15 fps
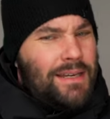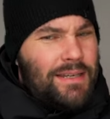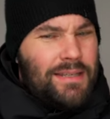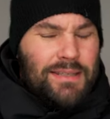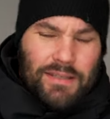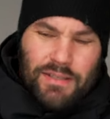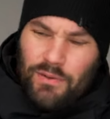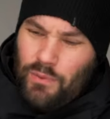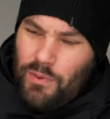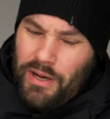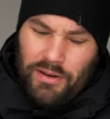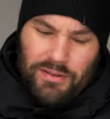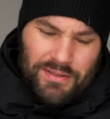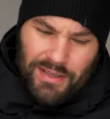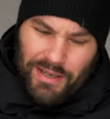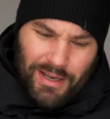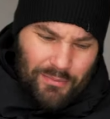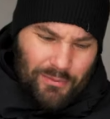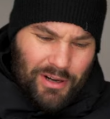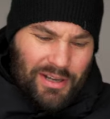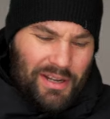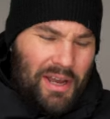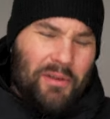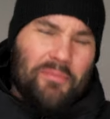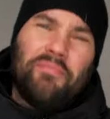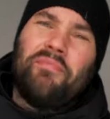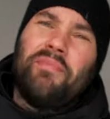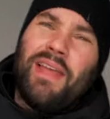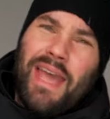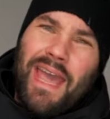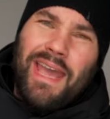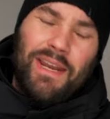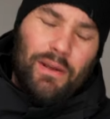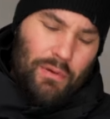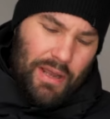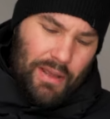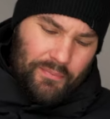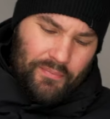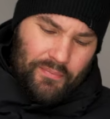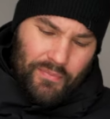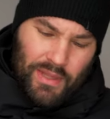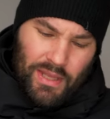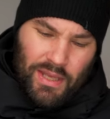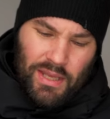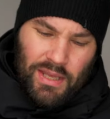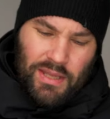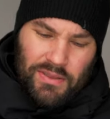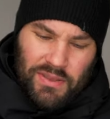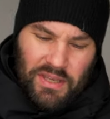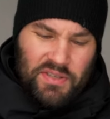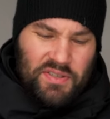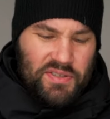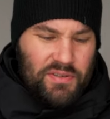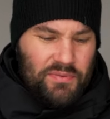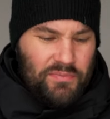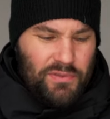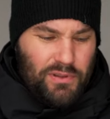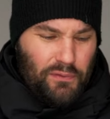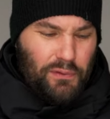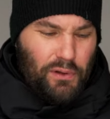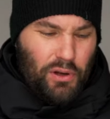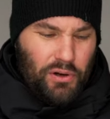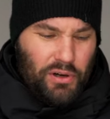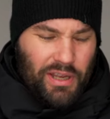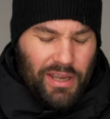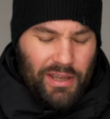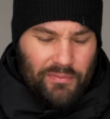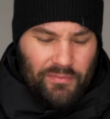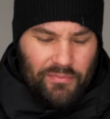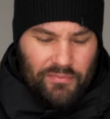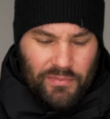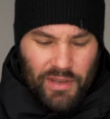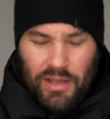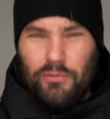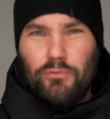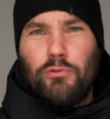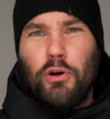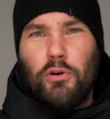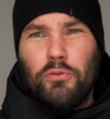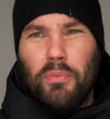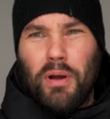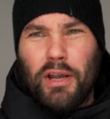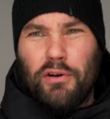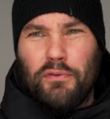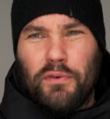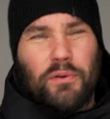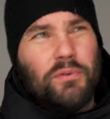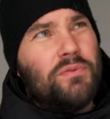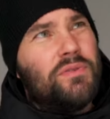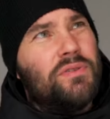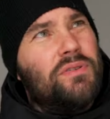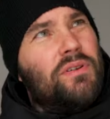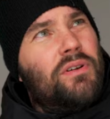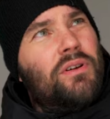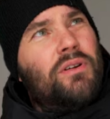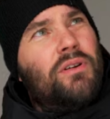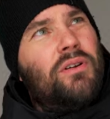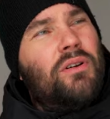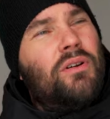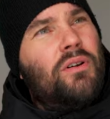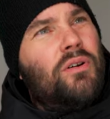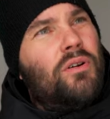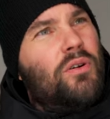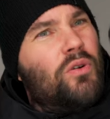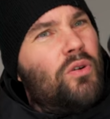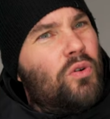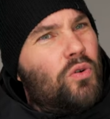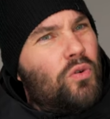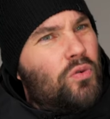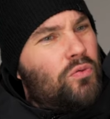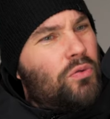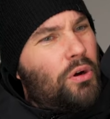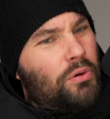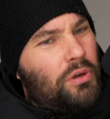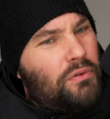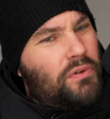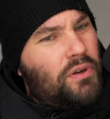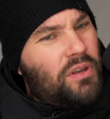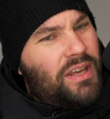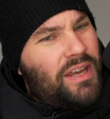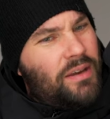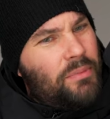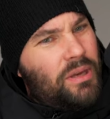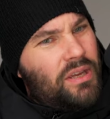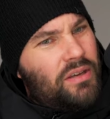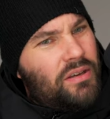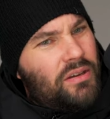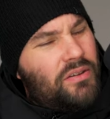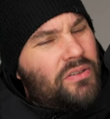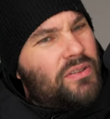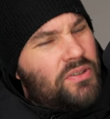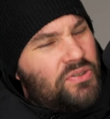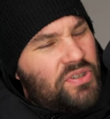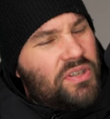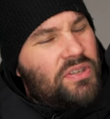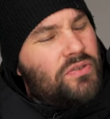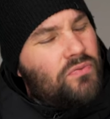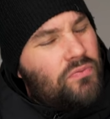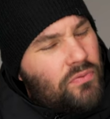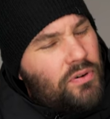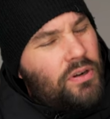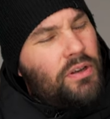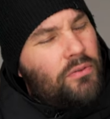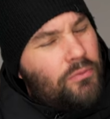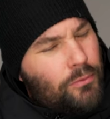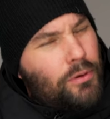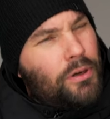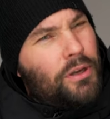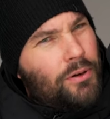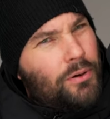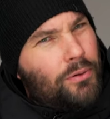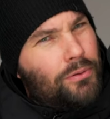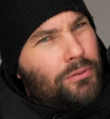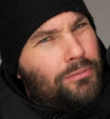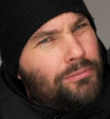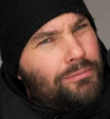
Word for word: Such a weird time right now. Anyway, this, the vlogger kit and Rode microphones. Rode, if you can hear me, this is really, really cool.